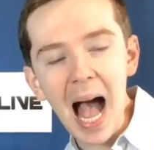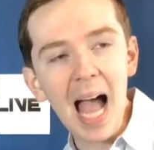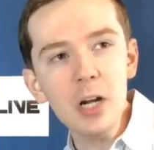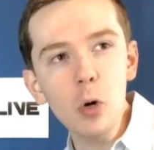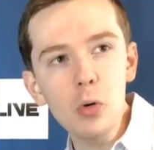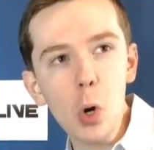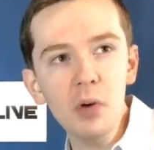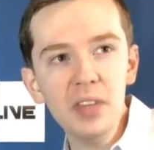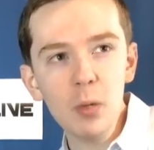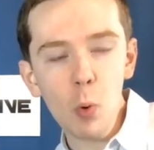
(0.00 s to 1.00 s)
I don't
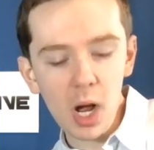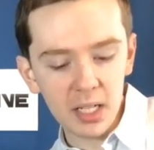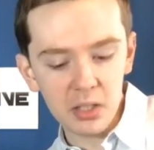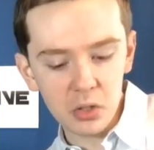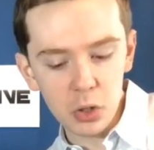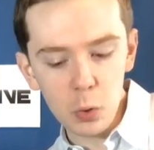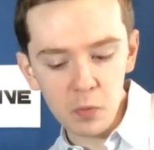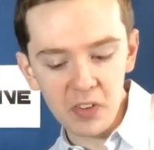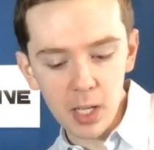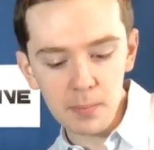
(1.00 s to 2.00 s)
know if they wanted the
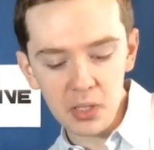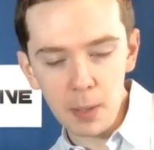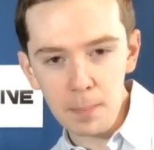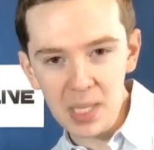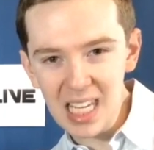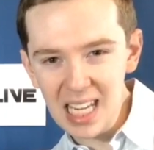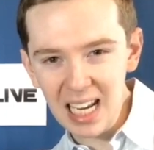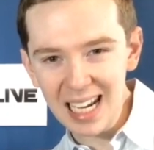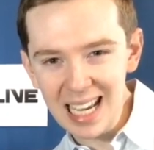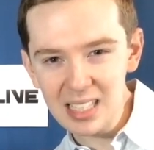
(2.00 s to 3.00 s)
two films
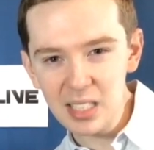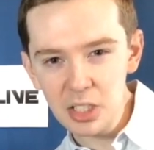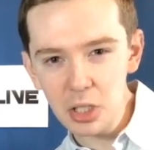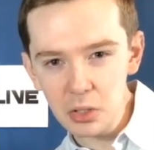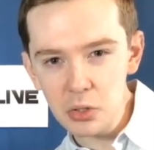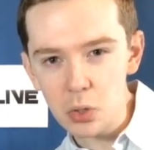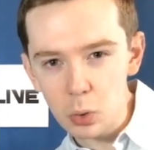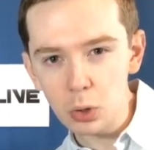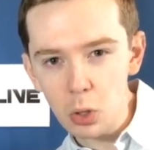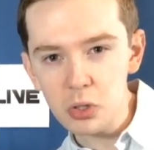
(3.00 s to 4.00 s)
competing against each other
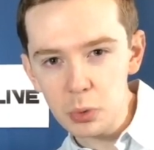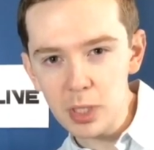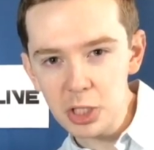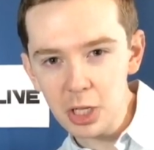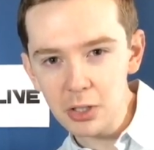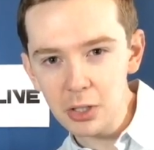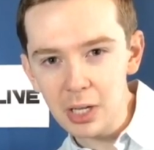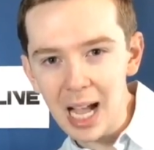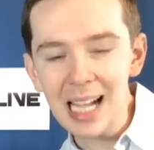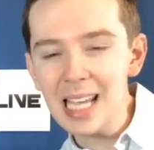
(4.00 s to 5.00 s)
so close to each
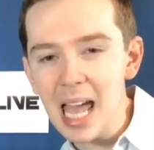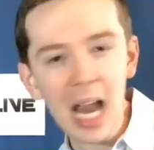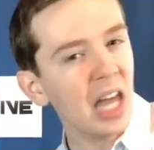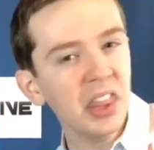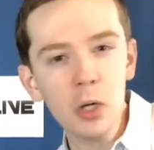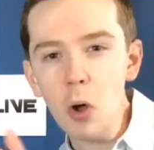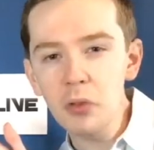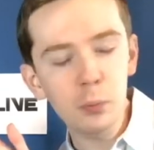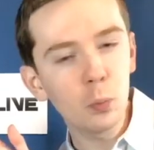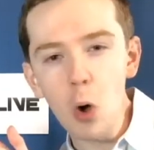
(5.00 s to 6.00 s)
other. Again, I think
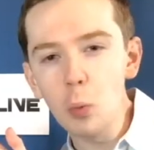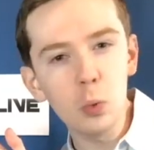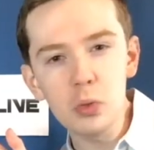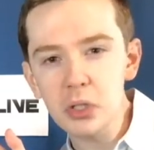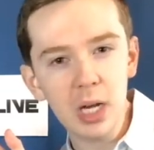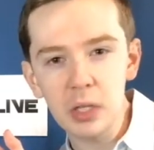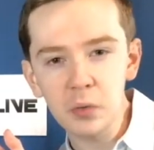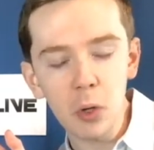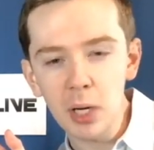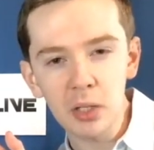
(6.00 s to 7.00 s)
all rules are getting
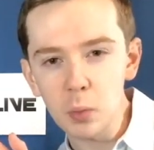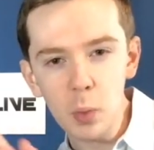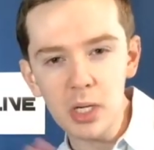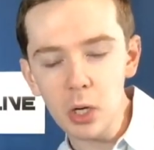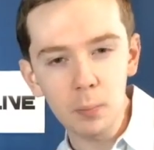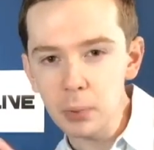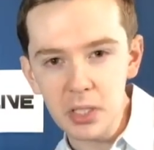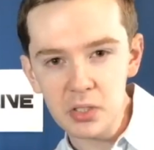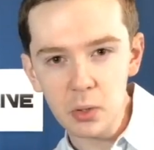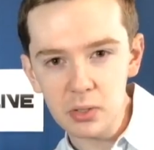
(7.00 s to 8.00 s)
thrown out the window
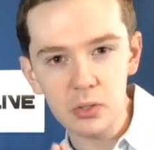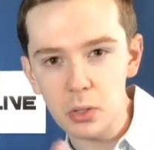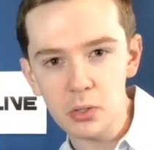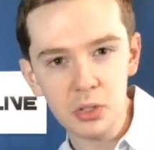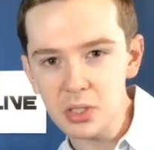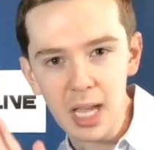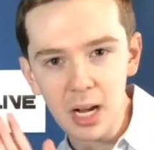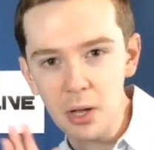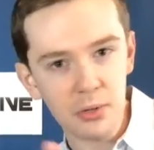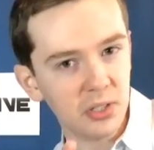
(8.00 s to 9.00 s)
pretty soon, and studios just got
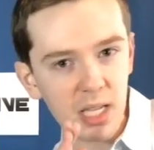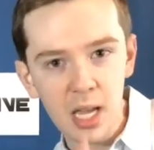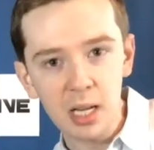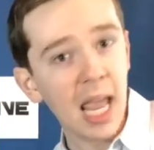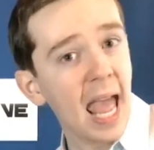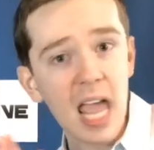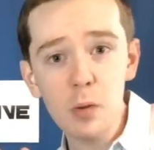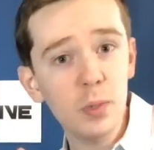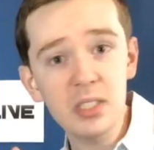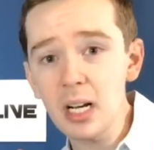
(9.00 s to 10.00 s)
to understand,
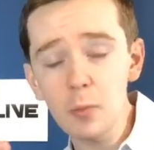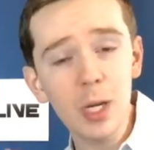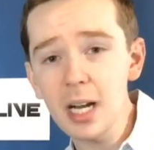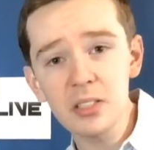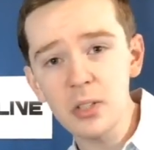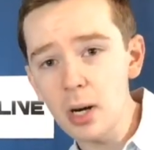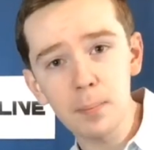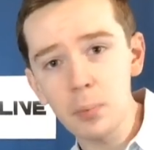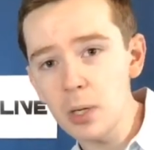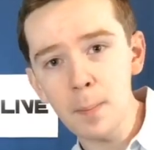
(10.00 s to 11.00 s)
hey, we got to
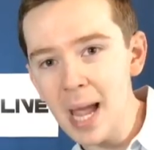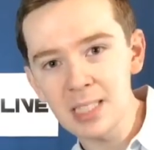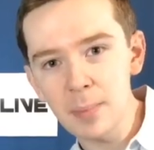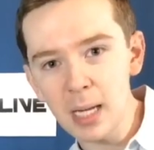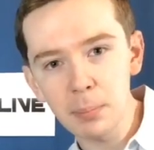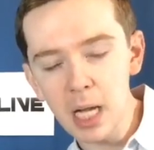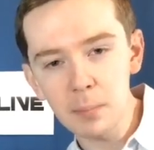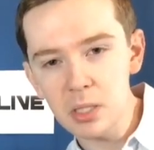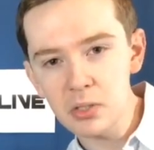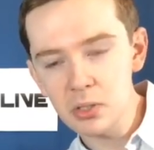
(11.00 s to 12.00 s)
start putting back-to-back
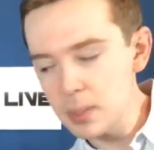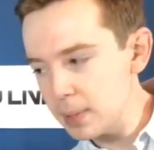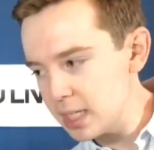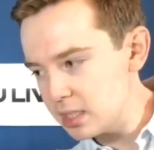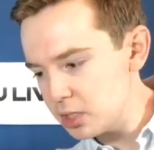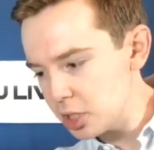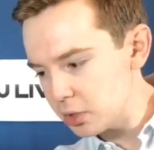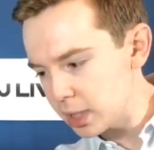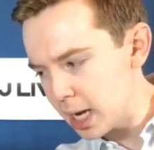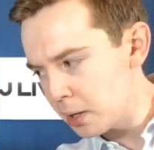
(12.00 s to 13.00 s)
blockbusters up against each
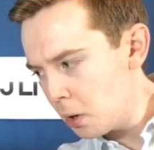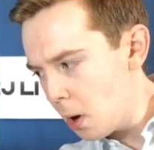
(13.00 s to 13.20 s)
other again.